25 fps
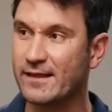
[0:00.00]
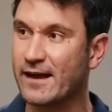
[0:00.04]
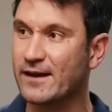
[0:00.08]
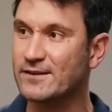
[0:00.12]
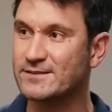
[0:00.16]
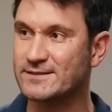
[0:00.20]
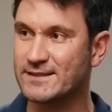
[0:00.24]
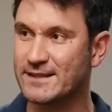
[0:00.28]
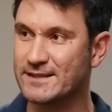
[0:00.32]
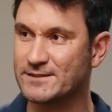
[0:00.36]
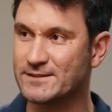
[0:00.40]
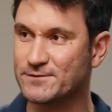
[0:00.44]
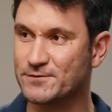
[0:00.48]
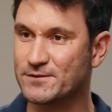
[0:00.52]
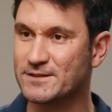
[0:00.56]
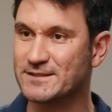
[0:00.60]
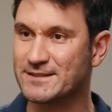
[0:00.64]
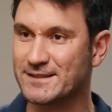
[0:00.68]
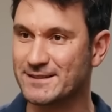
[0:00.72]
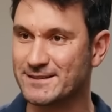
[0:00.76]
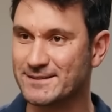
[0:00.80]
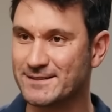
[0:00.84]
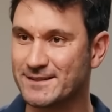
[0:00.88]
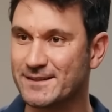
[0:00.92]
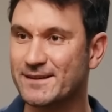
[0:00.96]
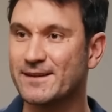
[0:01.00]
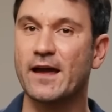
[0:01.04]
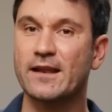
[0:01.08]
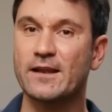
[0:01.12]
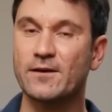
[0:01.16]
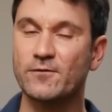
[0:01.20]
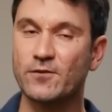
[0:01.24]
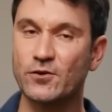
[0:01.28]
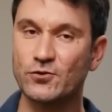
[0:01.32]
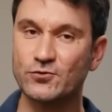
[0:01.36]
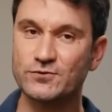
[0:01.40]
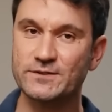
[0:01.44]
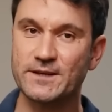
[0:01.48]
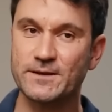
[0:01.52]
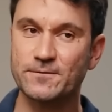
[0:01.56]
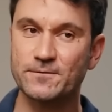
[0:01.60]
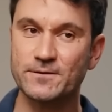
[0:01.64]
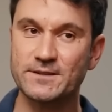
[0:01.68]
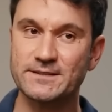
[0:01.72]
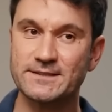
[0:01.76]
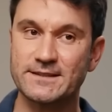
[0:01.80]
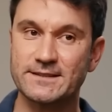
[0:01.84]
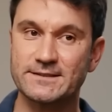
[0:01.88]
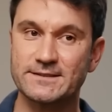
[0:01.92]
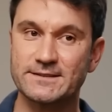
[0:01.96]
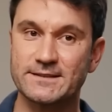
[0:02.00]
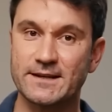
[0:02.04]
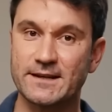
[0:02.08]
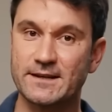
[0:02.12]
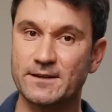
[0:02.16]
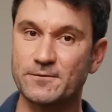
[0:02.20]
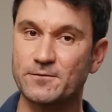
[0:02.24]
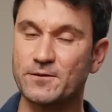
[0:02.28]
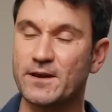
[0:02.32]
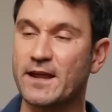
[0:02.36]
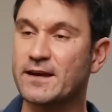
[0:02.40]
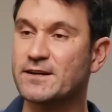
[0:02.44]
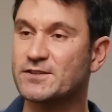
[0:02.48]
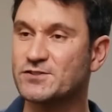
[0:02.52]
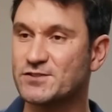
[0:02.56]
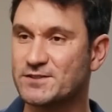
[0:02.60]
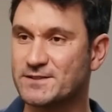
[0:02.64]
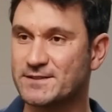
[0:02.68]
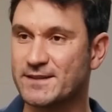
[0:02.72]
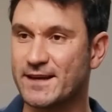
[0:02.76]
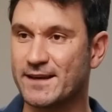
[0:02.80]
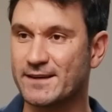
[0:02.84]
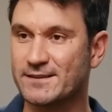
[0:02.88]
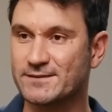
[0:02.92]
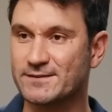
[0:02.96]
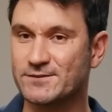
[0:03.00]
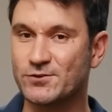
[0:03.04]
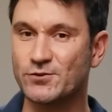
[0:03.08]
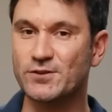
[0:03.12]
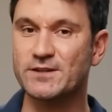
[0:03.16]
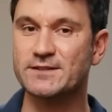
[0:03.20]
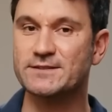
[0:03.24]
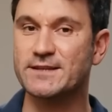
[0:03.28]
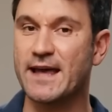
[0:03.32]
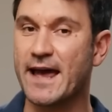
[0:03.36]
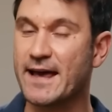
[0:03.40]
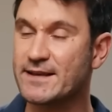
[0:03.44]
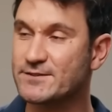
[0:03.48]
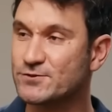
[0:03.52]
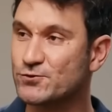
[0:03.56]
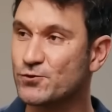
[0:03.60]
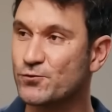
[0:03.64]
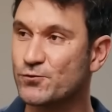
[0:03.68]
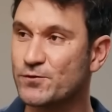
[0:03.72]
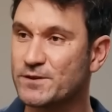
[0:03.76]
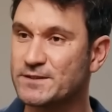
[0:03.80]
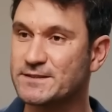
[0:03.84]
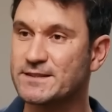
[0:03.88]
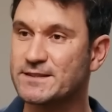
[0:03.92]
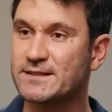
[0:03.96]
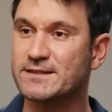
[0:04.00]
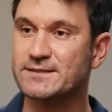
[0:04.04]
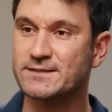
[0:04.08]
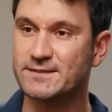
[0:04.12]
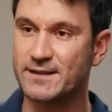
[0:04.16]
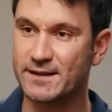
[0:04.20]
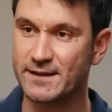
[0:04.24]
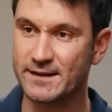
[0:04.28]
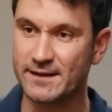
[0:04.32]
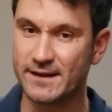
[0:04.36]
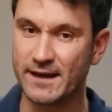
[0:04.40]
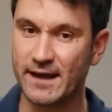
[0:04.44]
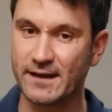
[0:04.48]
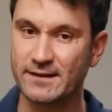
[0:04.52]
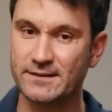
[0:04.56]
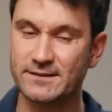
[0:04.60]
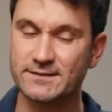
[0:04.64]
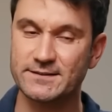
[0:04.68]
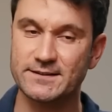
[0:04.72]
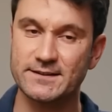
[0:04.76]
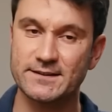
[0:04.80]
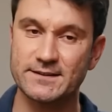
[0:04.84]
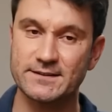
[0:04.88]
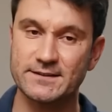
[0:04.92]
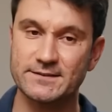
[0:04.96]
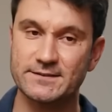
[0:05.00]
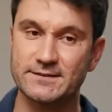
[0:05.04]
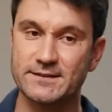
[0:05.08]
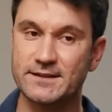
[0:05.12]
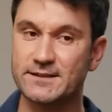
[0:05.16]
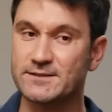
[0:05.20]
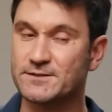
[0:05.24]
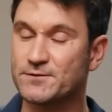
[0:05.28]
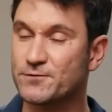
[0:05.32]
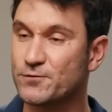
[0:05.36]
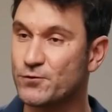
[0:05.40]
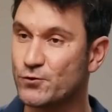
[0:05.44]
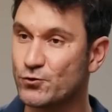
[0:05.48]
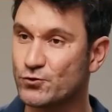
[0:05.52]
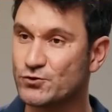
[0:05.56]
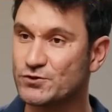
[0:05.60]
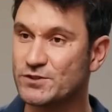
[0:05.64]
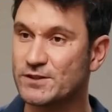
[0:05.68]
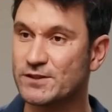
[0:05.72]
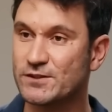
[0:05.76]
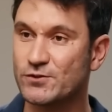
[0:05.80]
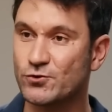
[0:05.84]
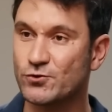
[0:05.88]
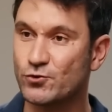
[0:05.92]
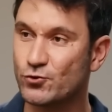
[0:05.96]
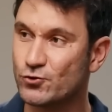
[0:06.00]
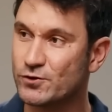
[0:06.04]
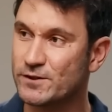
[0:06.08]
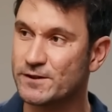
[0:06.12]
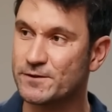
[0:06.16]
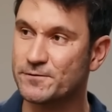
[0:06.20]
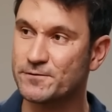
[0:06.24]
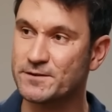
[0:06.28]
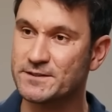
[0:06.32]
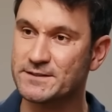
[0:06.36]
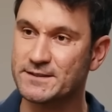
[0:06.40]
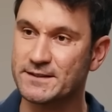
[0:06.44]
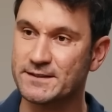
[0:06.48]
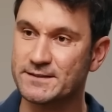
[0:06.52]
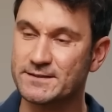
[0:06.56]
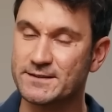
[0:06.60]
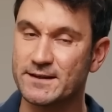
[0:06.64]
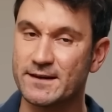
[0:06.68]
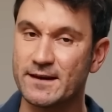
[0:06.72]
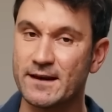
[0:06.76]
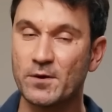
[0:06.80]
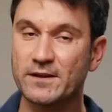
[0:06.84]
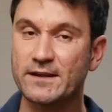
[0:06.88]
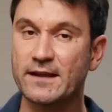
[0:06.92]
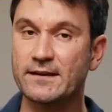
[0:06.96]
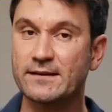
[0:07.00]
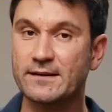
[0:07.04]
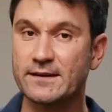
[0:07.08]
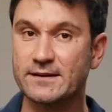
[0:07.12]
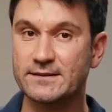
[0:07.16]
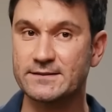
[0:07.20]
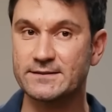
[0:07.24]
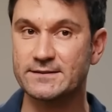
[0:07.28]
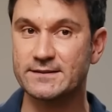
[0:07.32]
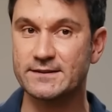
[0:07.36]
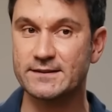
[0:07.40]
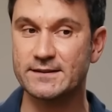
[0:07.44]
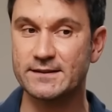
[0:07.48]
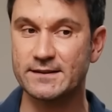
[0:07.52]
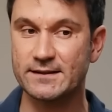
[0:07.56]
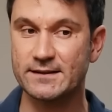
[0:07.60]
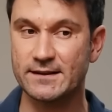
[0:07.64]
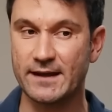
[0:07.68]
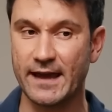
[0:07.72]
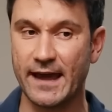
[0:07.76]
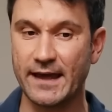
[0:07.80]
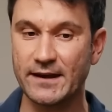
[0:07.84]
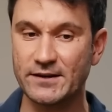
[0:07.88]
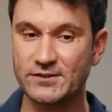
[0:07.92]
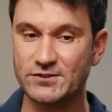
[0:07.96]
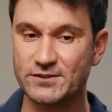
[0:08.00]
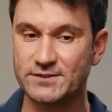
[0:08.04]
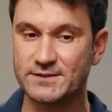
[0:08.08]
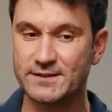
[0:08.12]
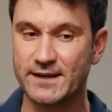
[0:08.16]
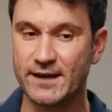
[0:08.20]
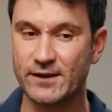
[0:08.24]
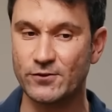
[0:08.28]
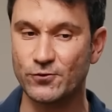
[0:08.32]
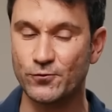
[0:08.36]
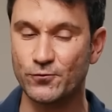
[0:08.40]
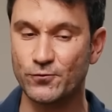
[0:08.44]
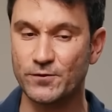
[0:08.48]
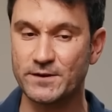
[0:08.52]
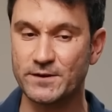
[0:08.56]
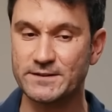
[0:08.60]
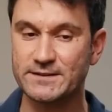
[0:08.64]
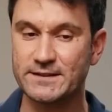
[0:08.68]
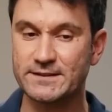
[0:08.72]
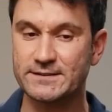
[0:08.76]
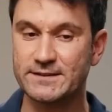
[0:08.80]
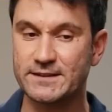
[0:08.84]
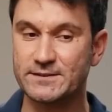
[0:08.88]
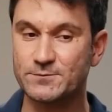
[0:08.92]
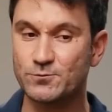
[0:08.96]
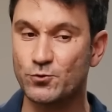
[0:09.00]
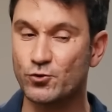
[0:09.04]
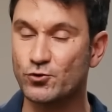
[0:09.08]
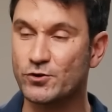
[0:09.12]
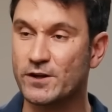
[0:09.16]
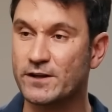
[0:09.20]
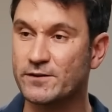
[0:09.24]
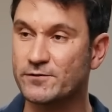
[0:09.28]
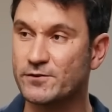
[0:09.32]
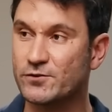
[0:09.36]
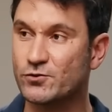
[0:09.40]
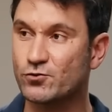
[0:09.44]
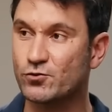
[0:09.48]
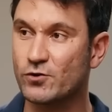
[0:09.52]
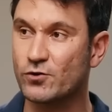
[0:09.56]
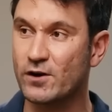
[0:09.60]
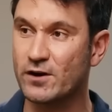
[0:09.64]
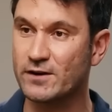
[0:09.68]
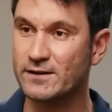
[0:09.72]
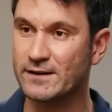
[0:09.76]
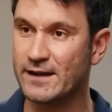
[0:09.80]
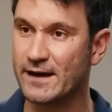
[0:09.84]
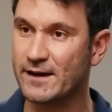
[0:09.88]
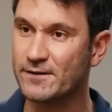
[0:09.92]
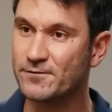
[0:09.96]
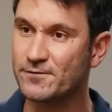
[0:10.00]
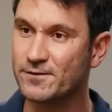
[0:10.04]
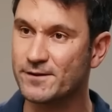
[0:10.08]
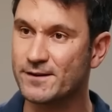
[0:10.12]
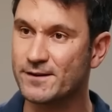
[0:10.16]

I'd say it's physics. And then when you say physics, there are different energy scales. So there's astrophysics, studying galaxies, there's fusion, nuclear physics. But then there's the energy scale of physics that's more relevant to our life.